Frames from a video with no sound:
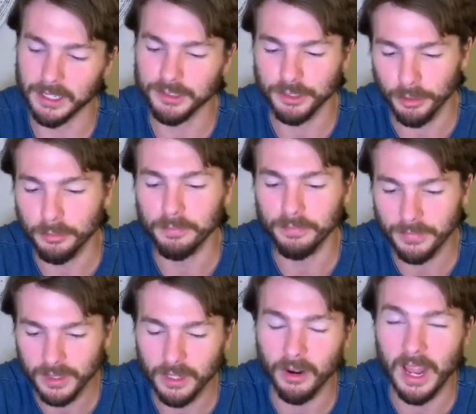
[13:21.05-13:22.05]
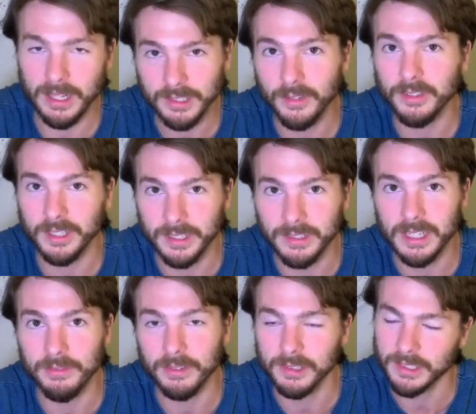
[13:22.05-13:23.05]
So, hats off to the
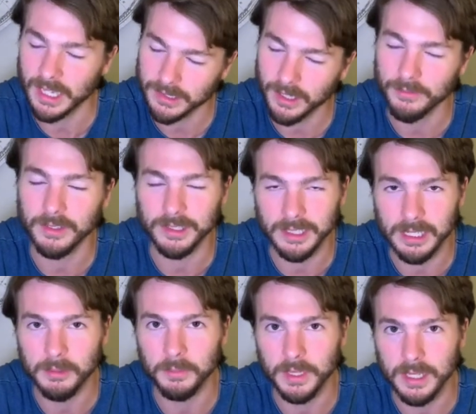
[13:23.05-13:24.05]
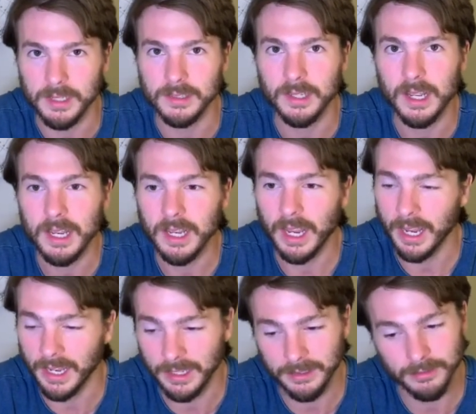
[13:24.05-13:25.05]
defense, hats off to Dean Pease.
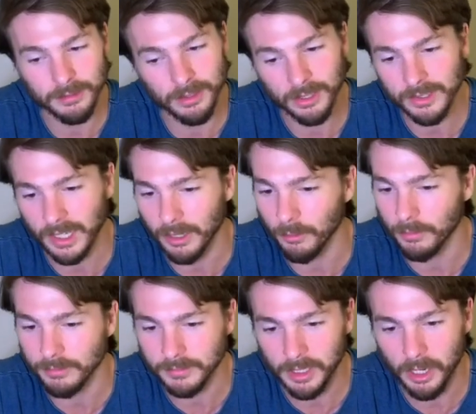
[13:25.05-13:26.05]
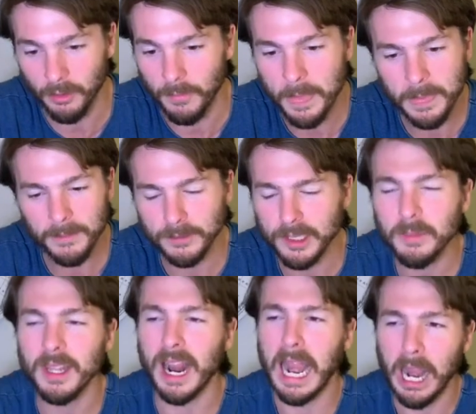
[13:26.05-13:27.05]
And looks like,
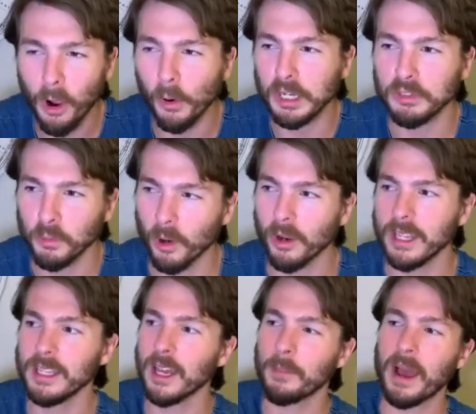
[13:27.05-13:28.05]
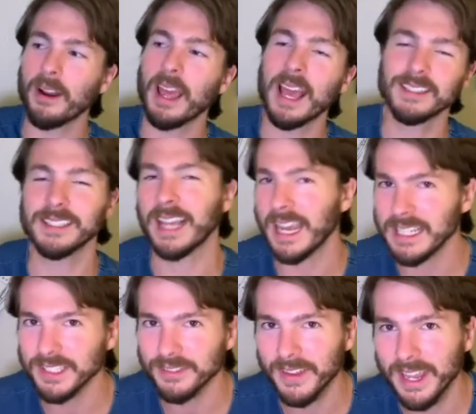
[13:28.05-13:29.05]
something I always worry about as a
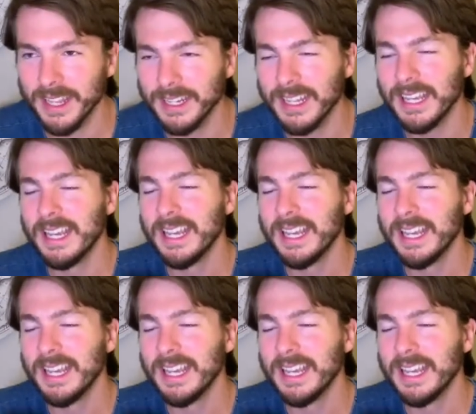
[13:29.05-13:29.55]
Titans fan